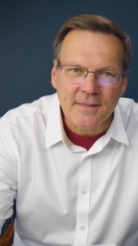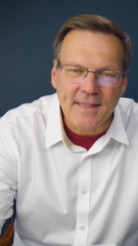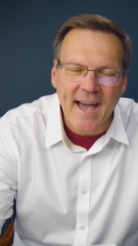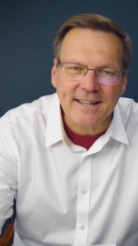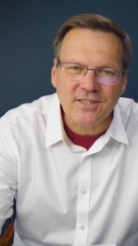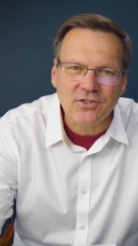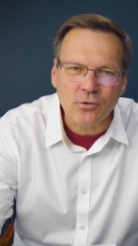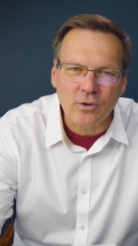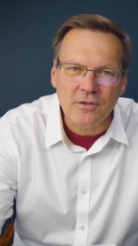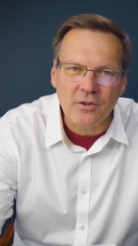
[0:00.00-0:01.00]
That's
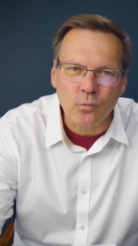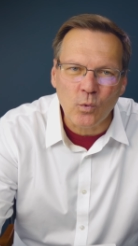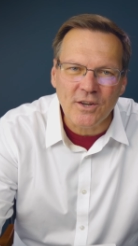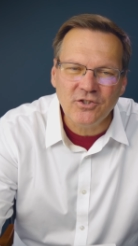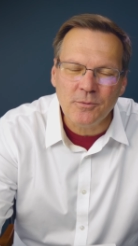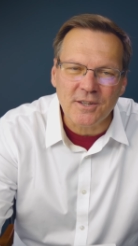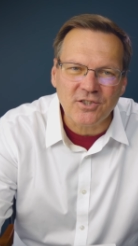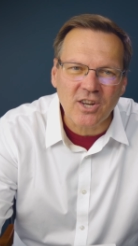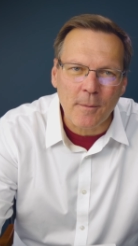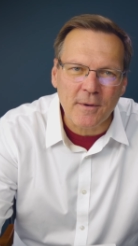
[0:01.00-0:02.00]
sort of the wisdom
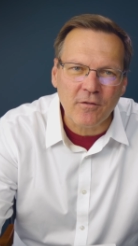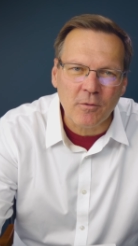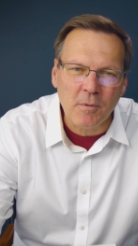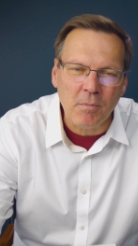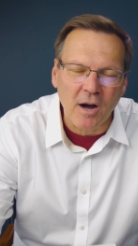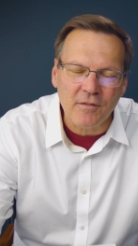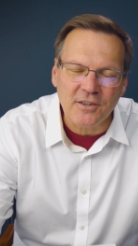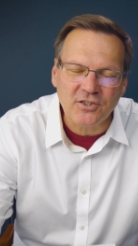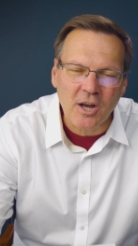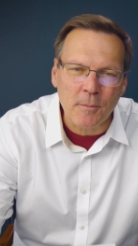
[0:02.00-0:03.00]
that's coming from above,
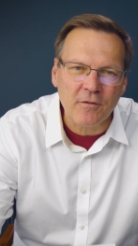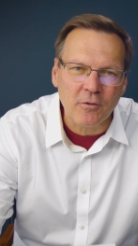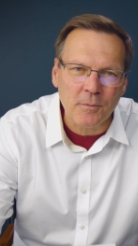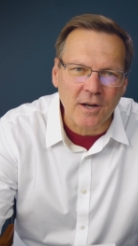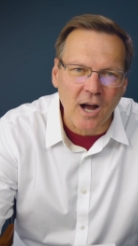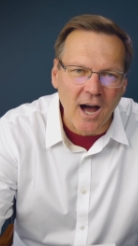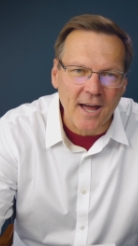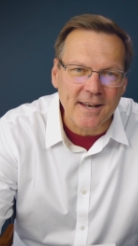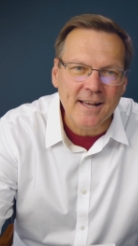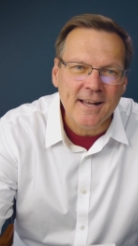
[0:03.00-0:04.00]
that's coming from the
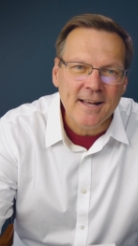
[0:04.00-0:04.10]
God.